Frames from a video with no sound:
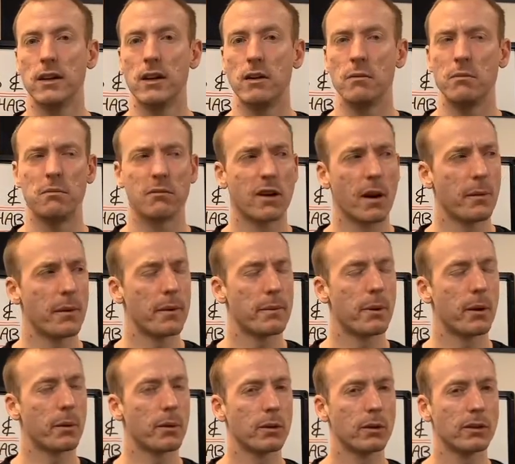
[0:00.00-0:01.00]
bit of
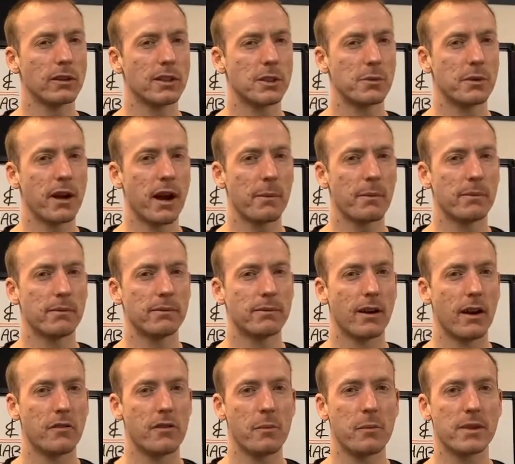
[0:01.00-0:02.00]
popcorn? Should we grab
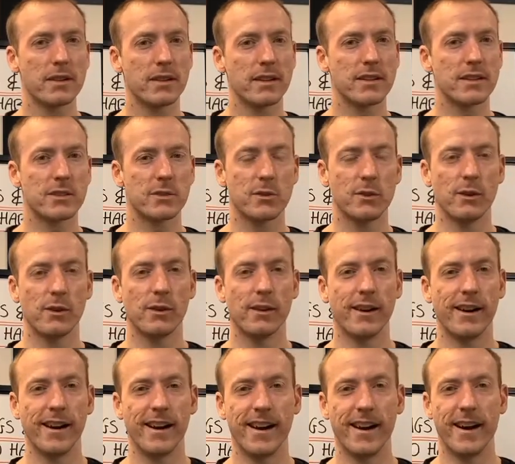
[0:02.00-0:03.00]
a few biscuits or
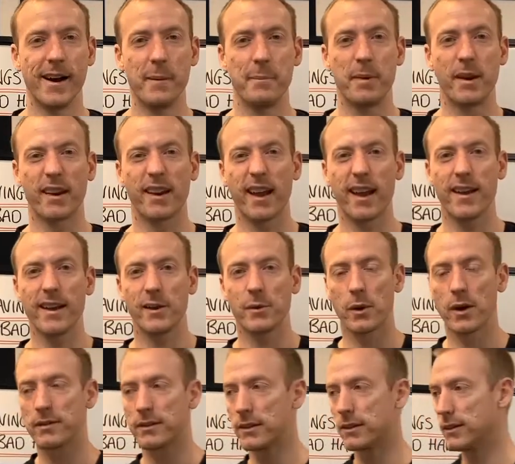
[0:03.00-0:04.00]
a bit of cake,
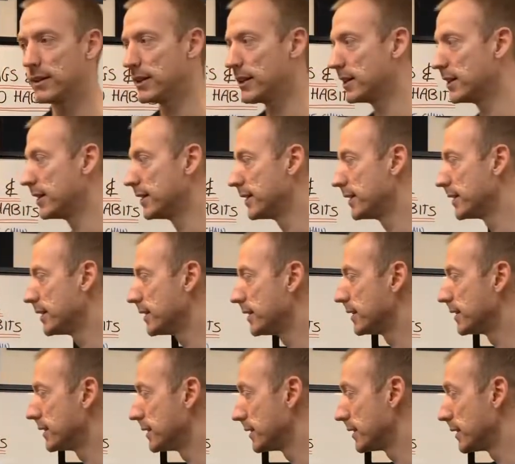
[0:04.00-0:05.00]
whatever?"
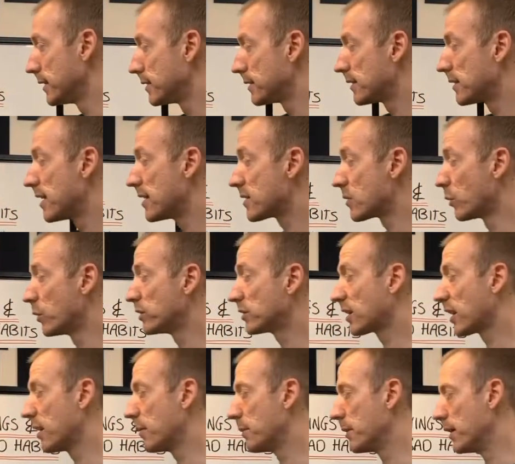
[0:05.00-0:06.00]
There's always
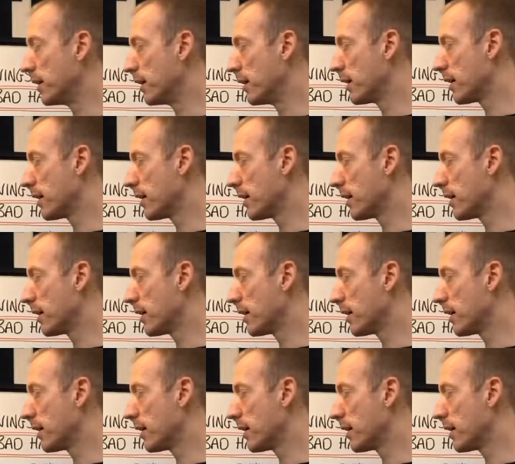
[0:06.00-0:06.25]
going to be